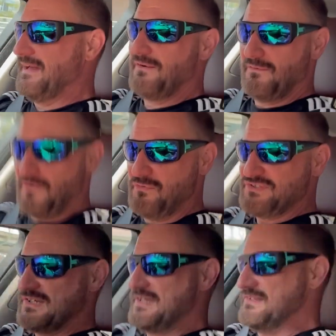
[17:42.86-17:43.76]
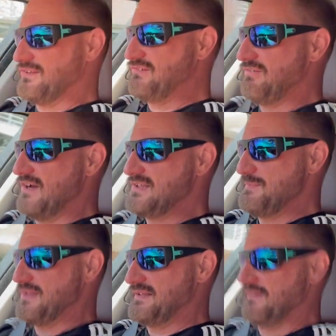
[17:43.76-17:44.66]
Oh Jesus Christ! I
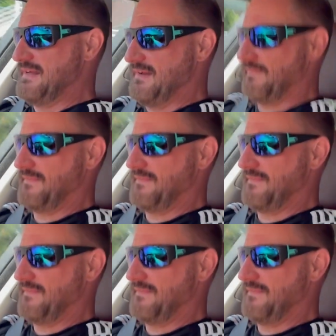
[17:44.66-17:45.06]
better slow down.